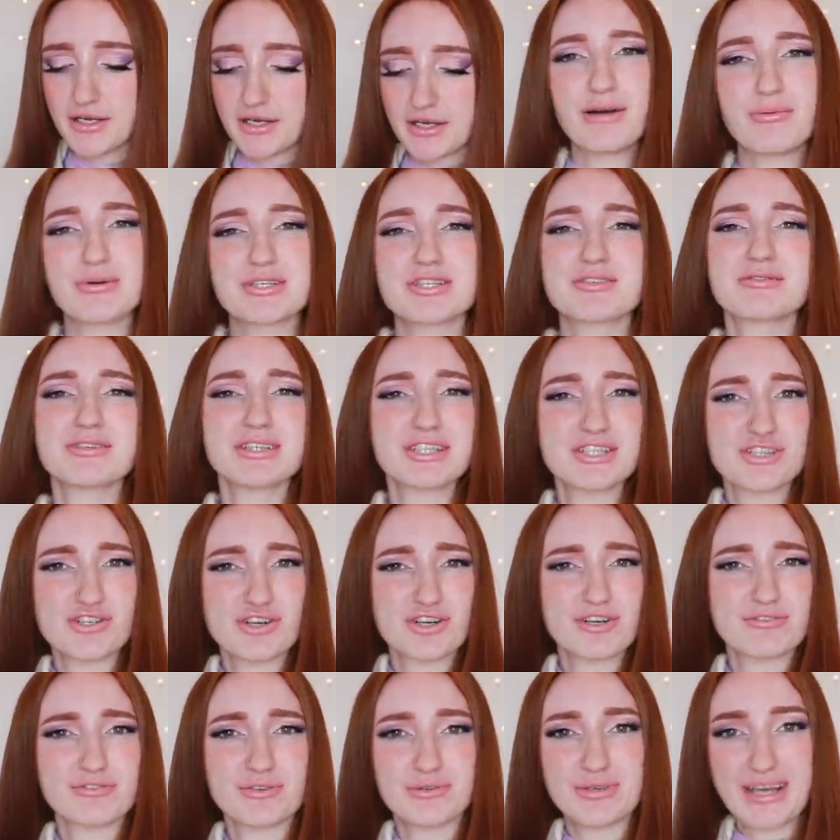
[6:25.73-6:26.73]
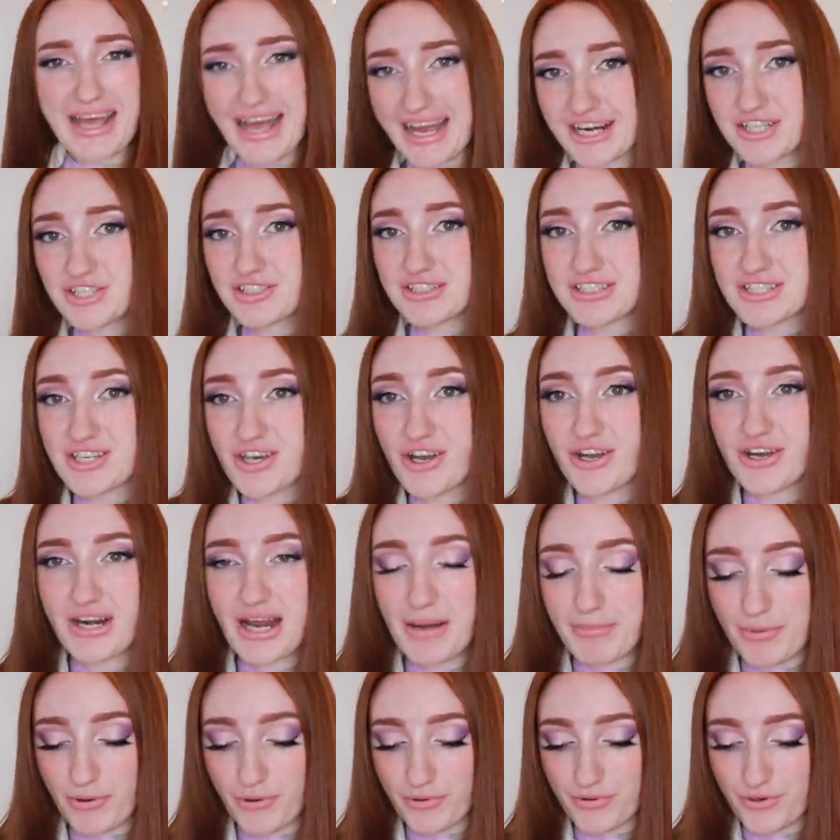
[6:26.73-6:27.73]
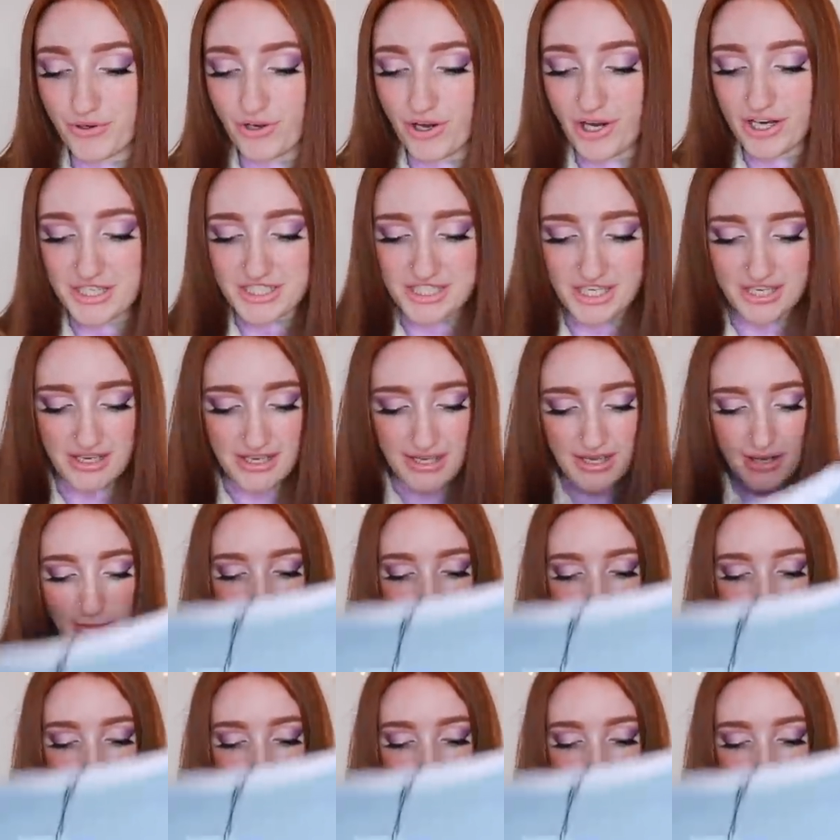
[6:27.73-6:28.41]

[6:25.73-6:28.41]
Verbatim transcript: I wasn't really sure if it would actually turn up or not,